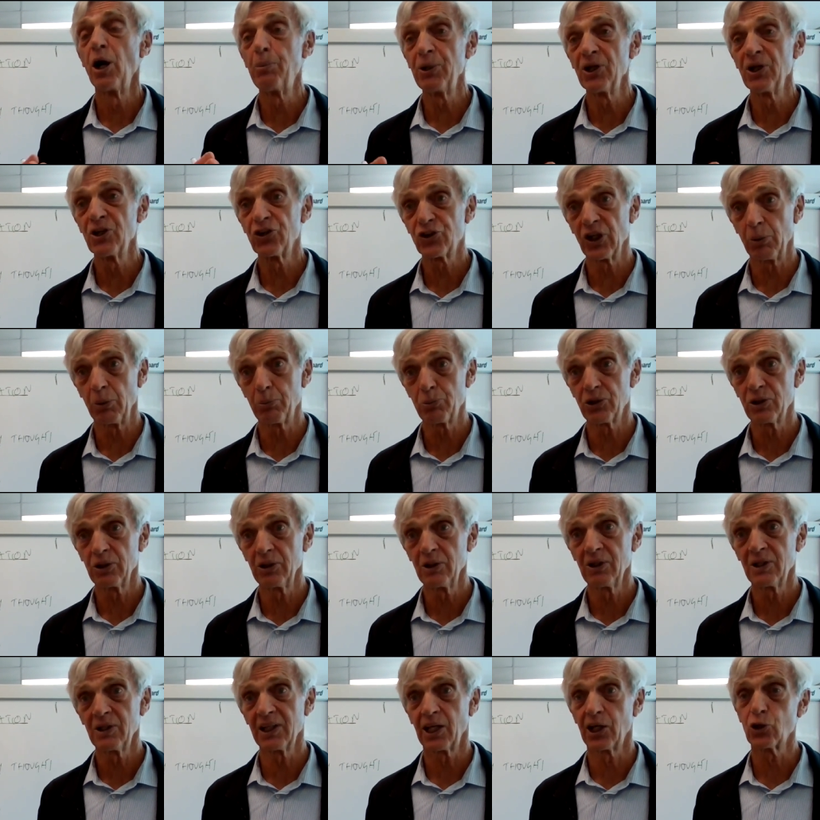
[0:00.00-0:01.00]

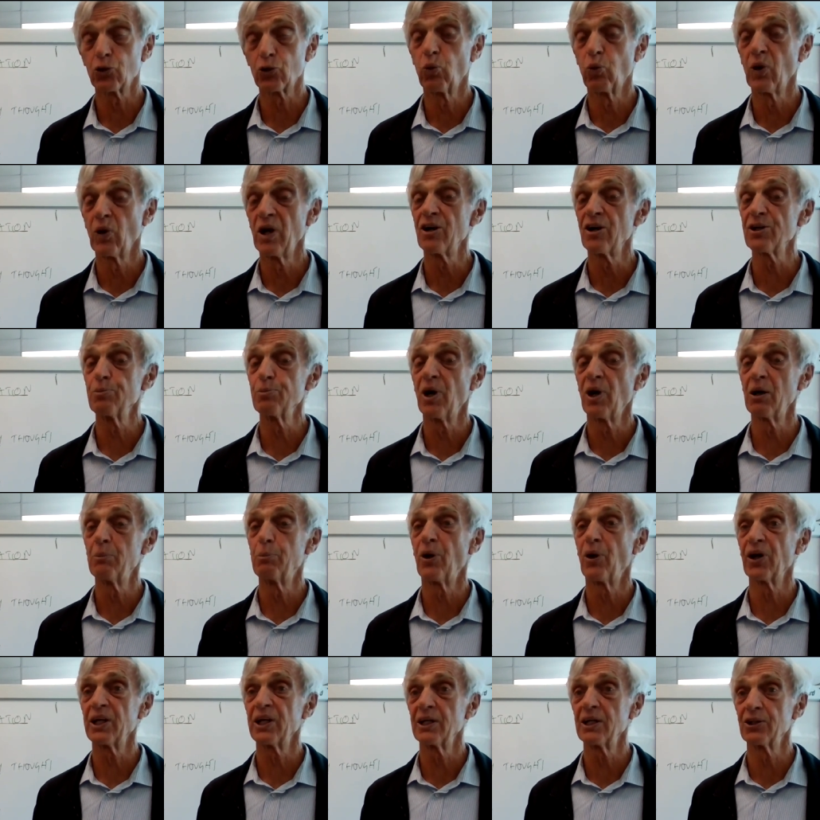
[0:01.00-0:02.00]
proprioception, that is, where is
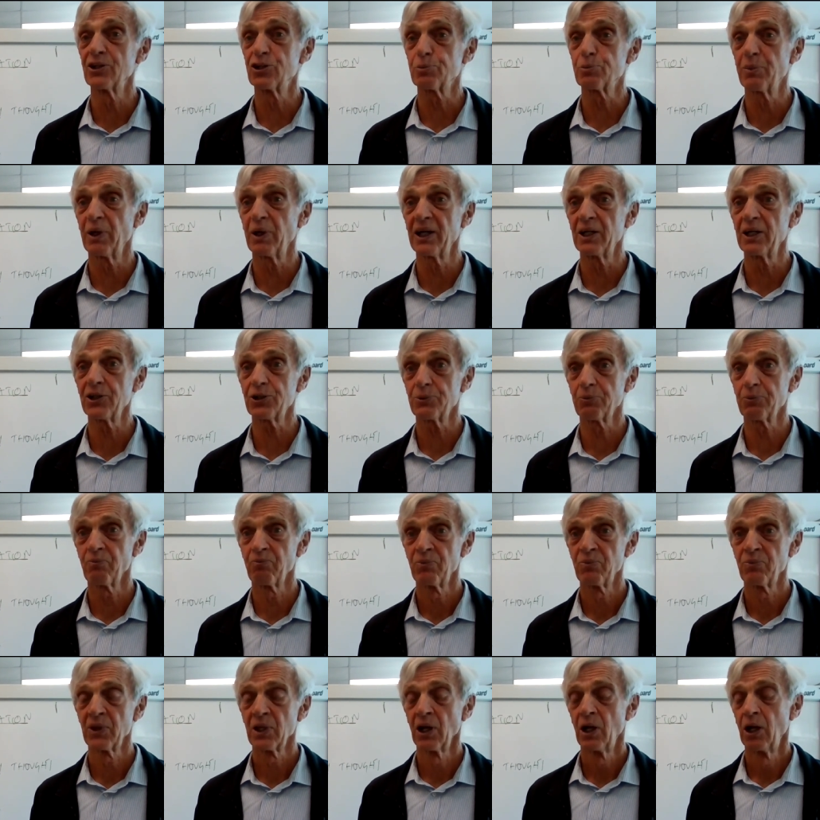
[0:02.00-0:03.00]
my body in
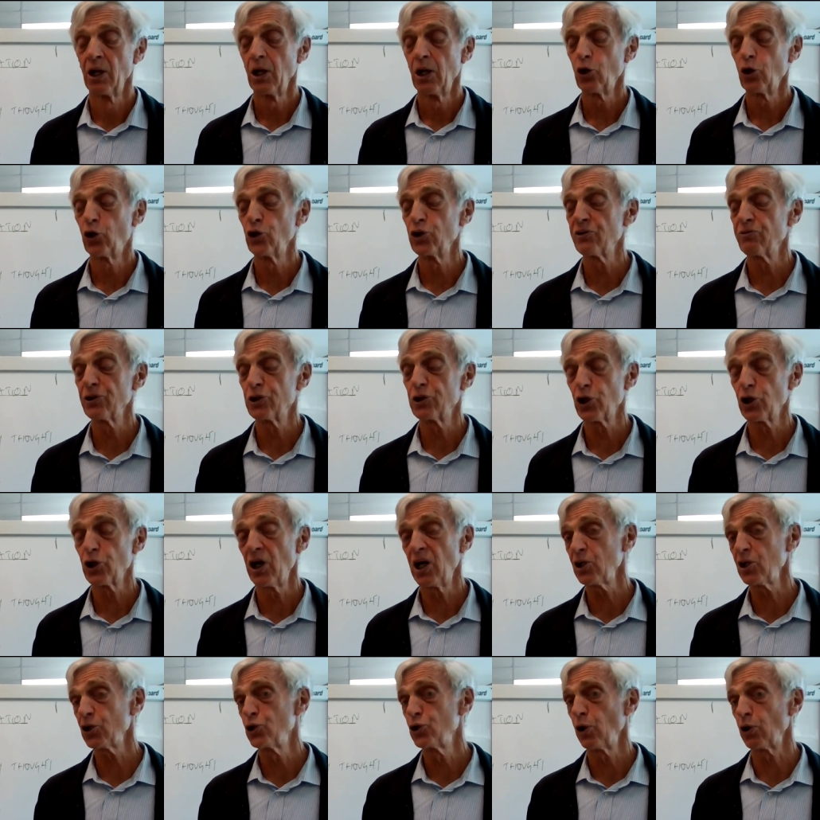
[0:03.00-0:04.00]
space? Because if a
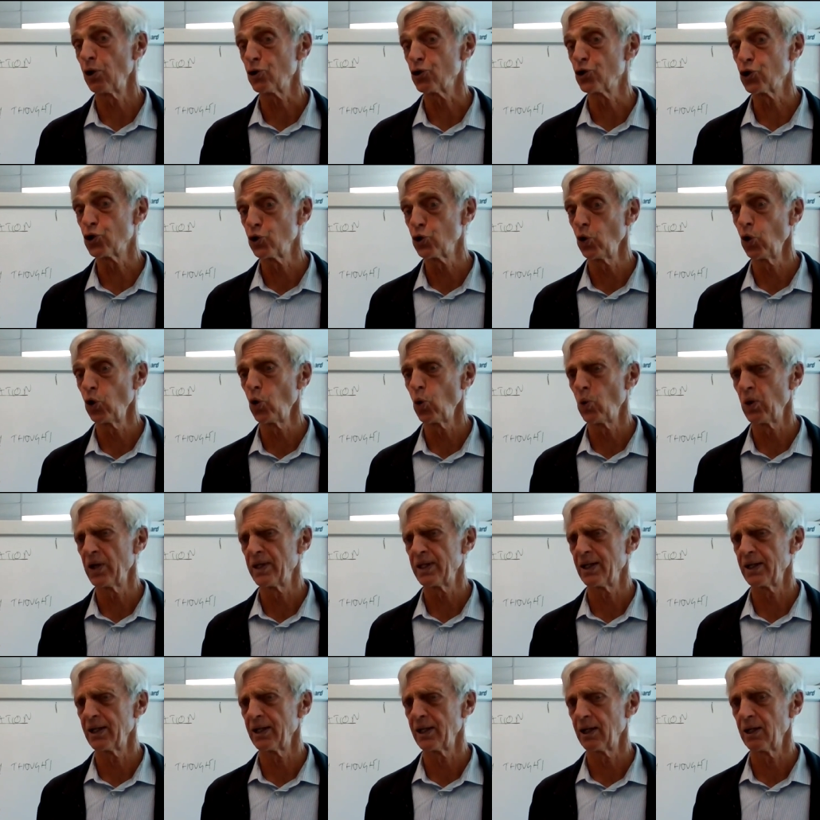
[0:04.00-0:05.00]
child's not
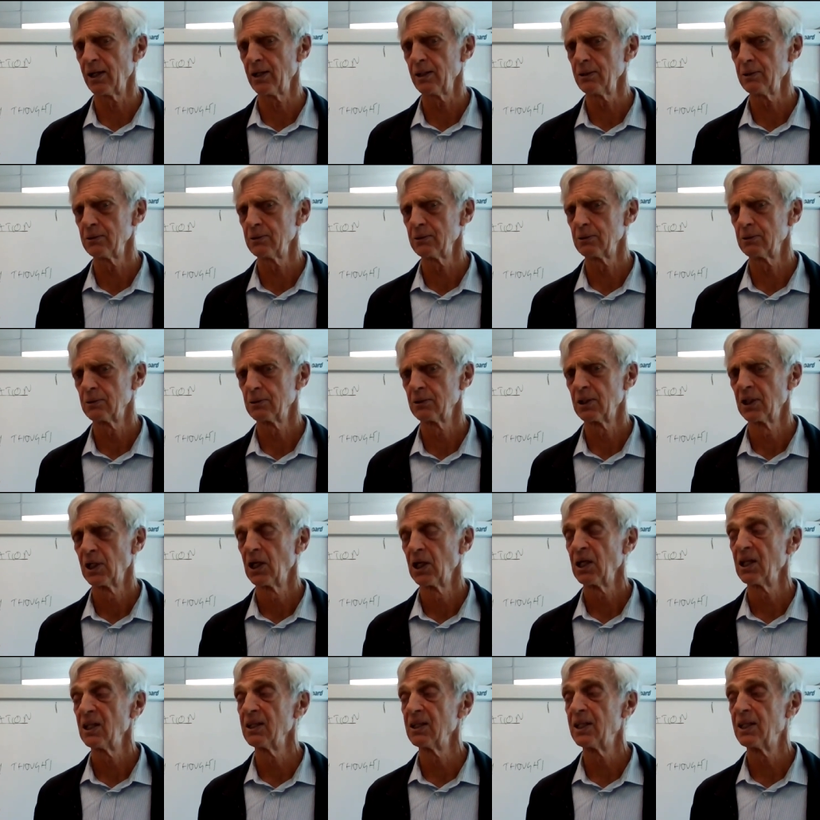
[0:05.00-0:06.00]
sure where they are,
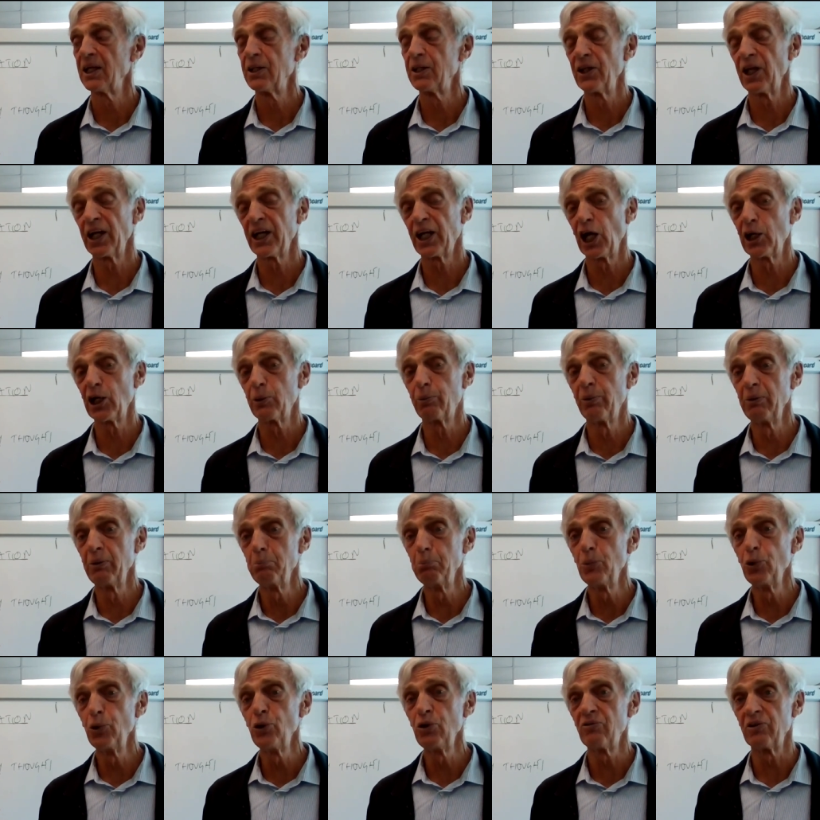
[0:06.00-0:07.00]
then they're going to
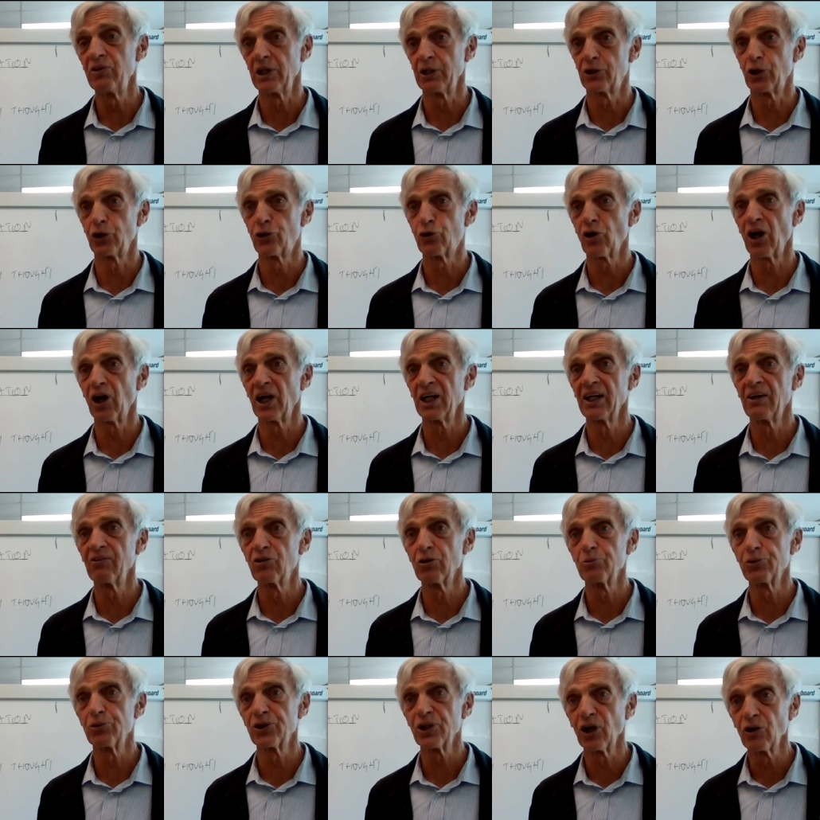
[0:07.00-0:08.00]
be moving to try
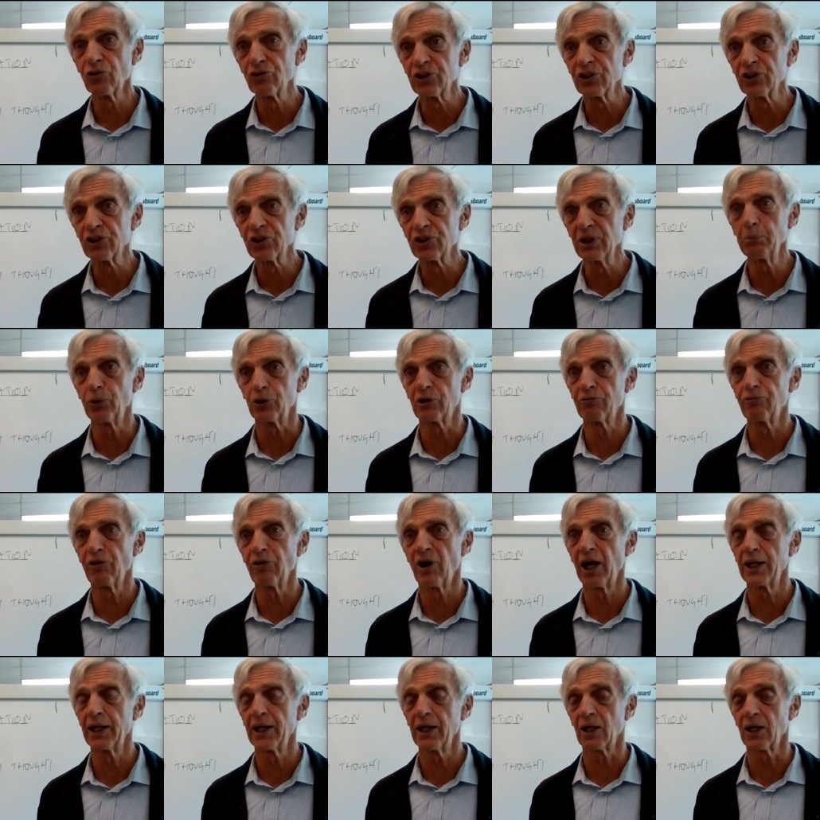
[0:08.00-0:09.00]
and give themselves input
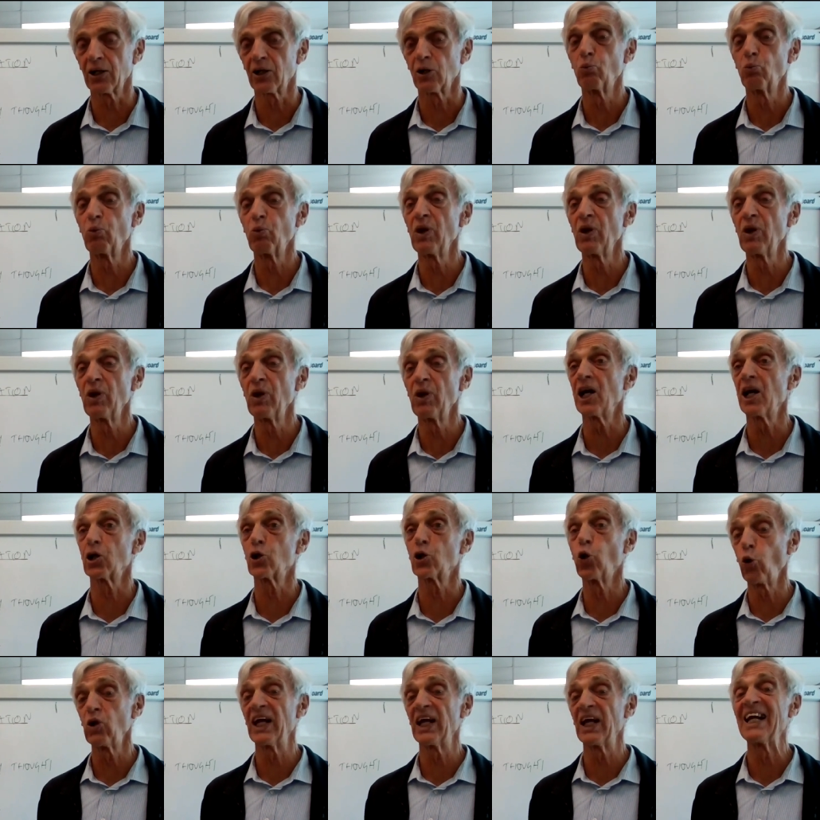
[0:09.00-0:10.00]
to find out. And we
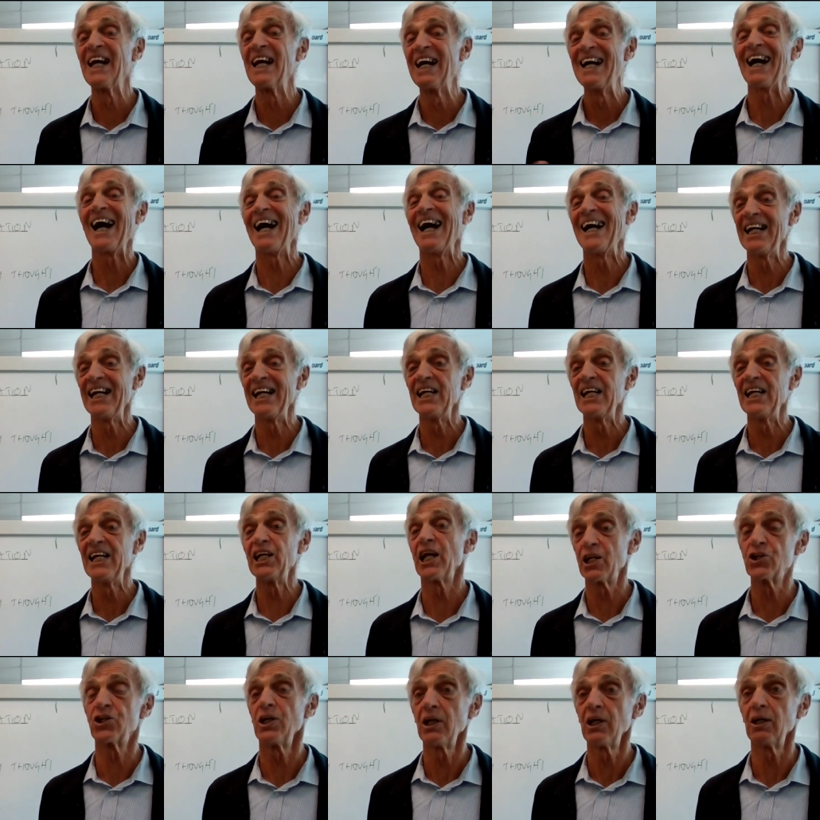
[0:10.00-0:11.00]
might call that
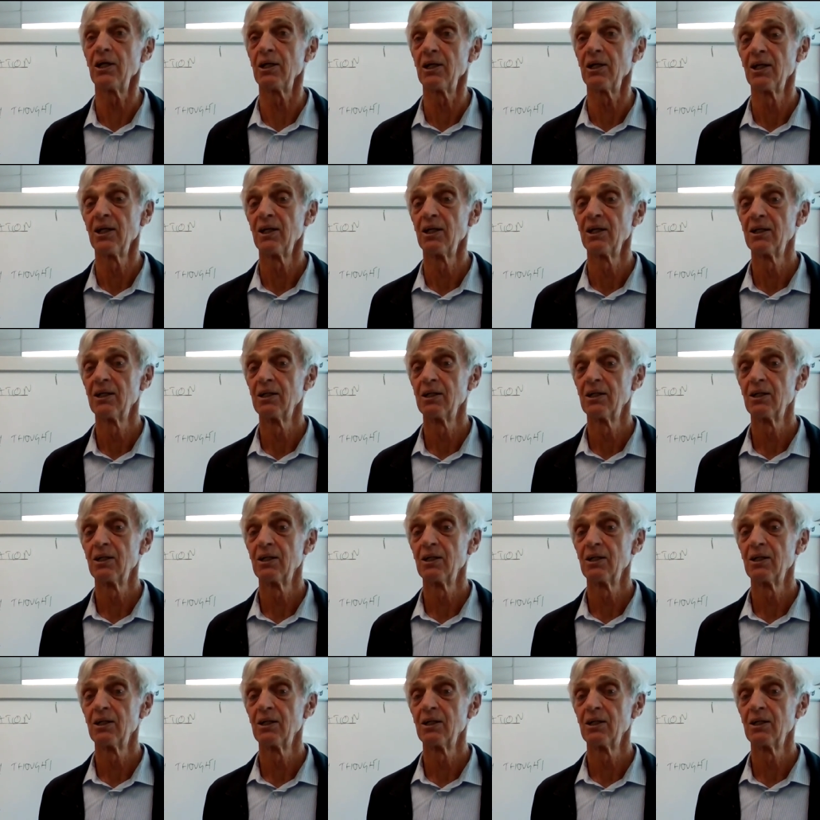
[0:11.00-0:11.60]
ADHD